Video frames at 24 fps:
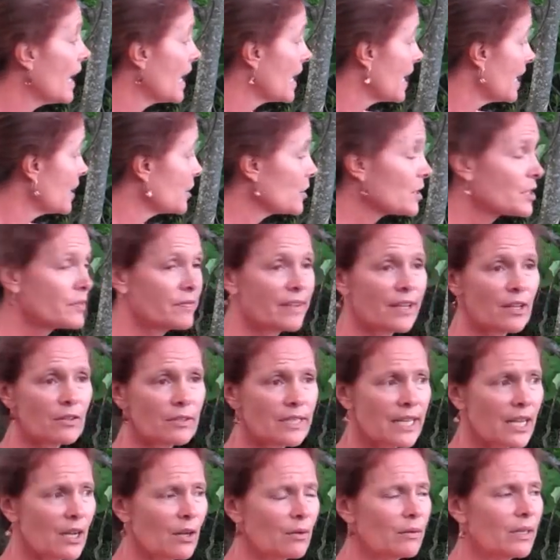and I just
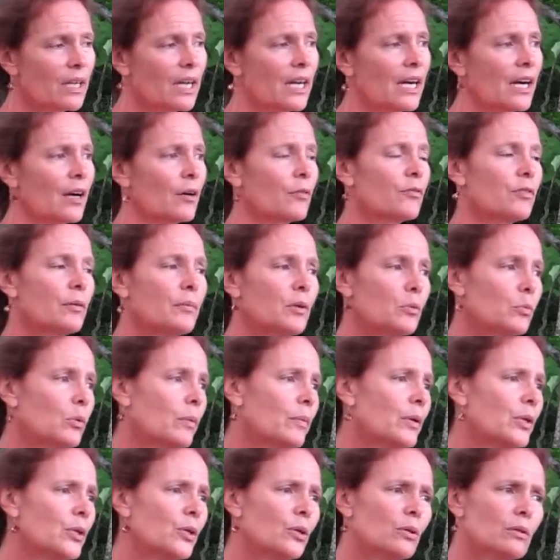found out uh, from a
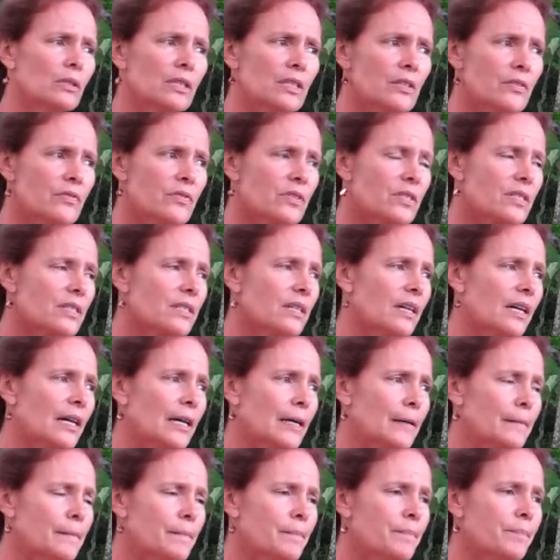woman who lives
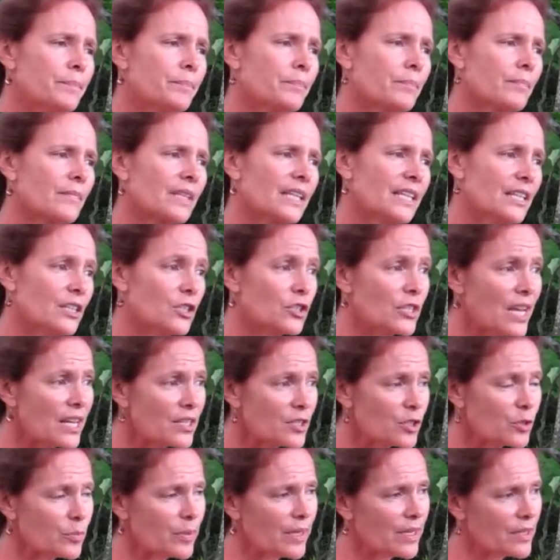um, in
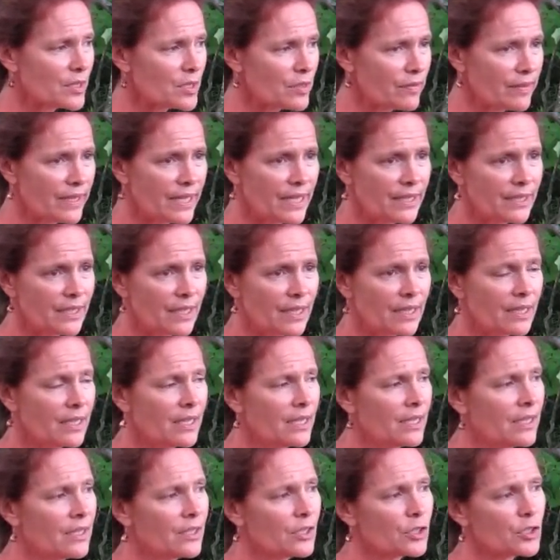Chester, Pennsylvania.
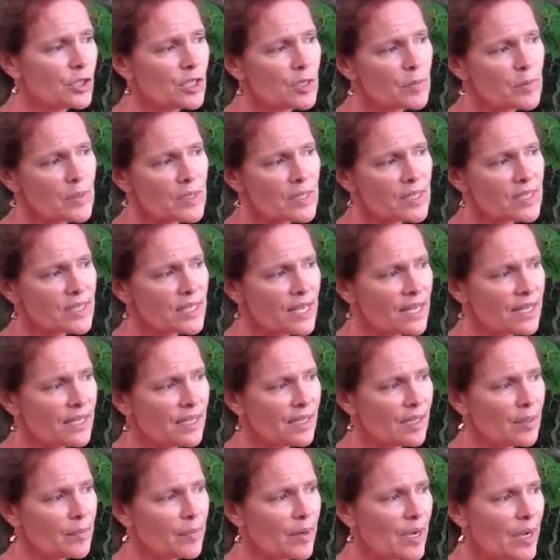She's been
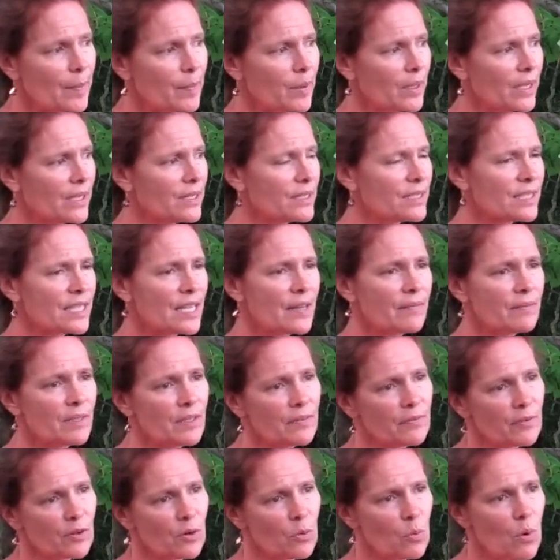studying pipeline safety
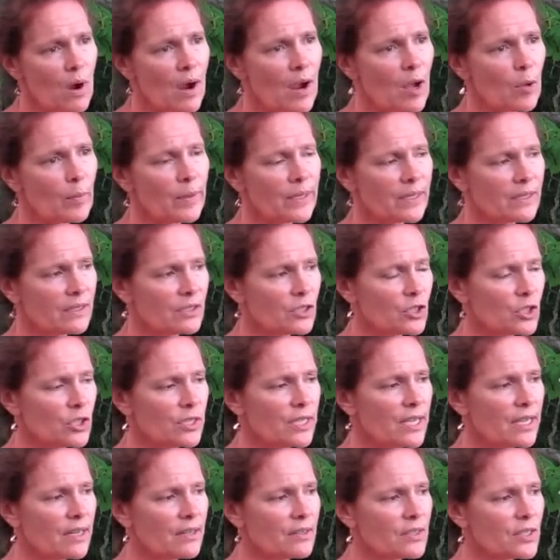for a while because she
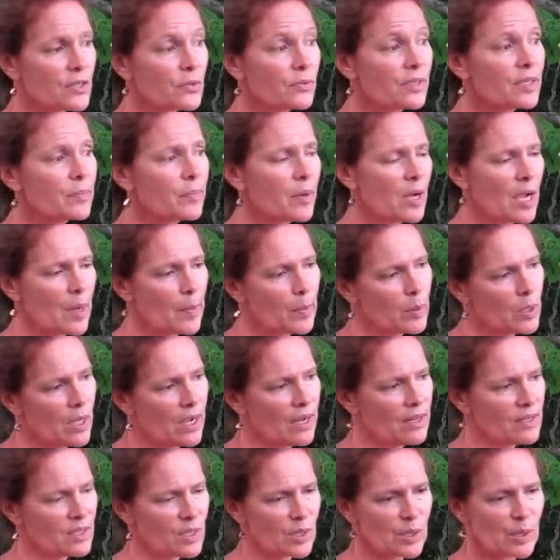has three
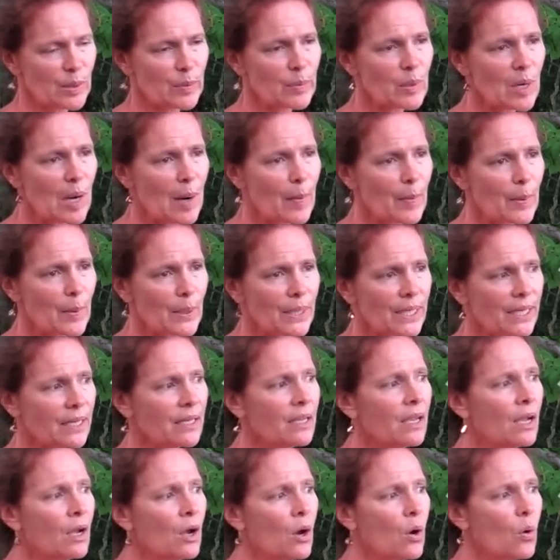pipelines in her property,
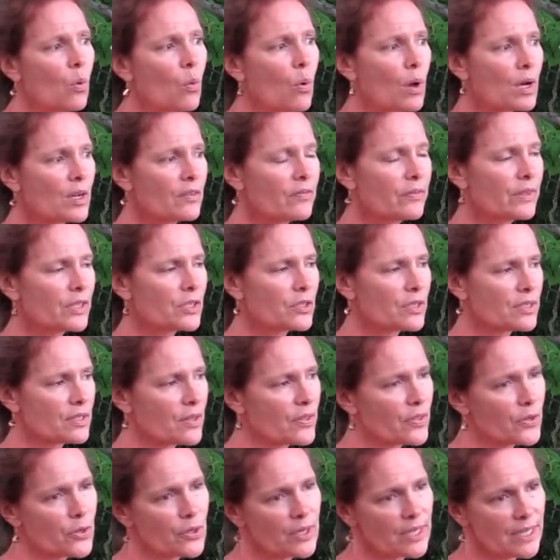one of which is a
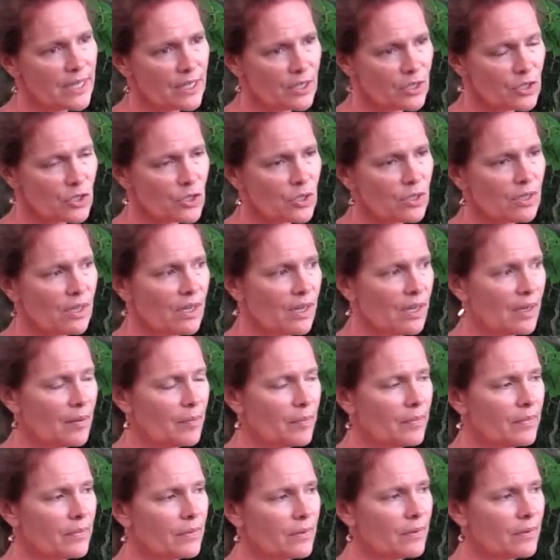thirty-inch um,
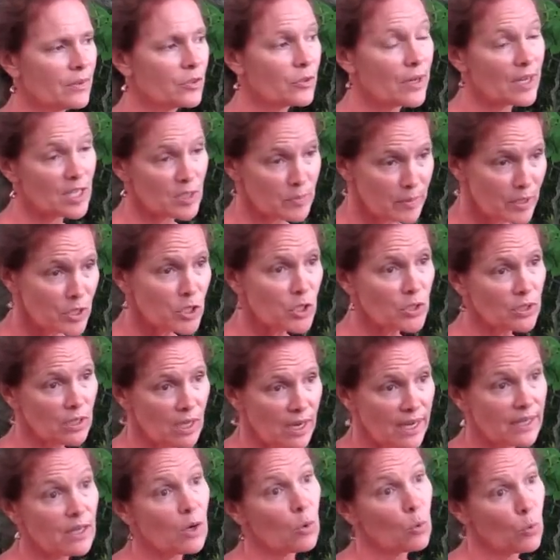transmission
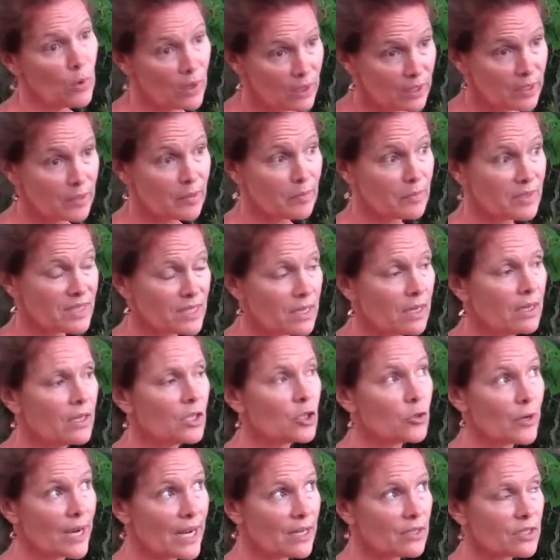line, a Williams
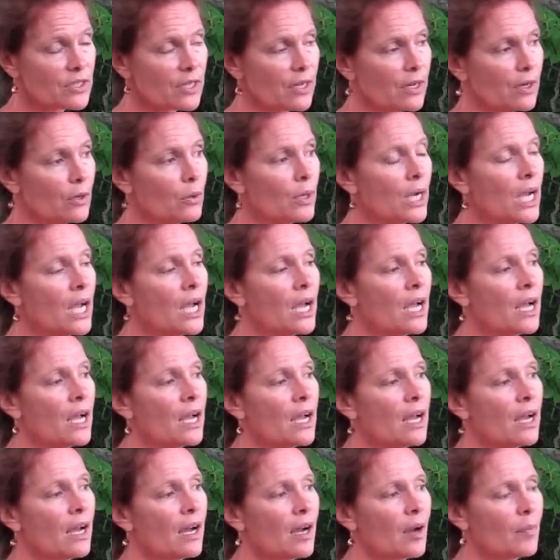Transco.
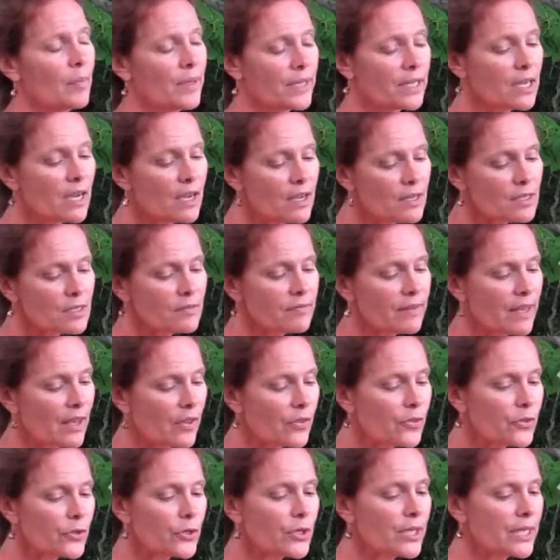Uh, because of
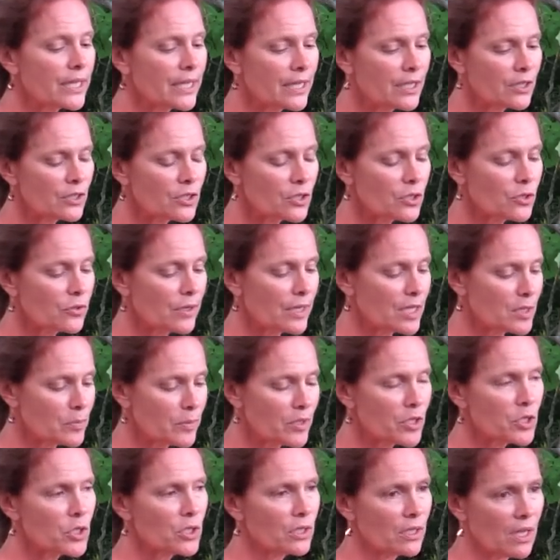that thirty-inch
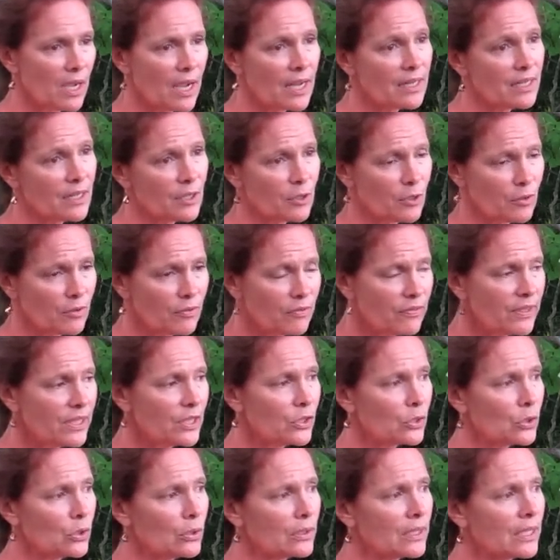transmission line in her
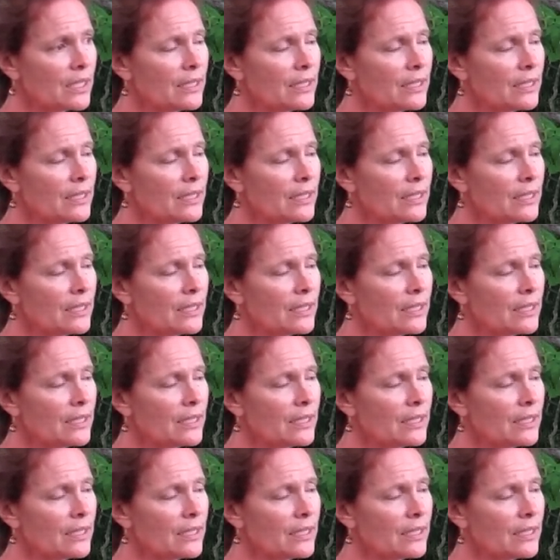field,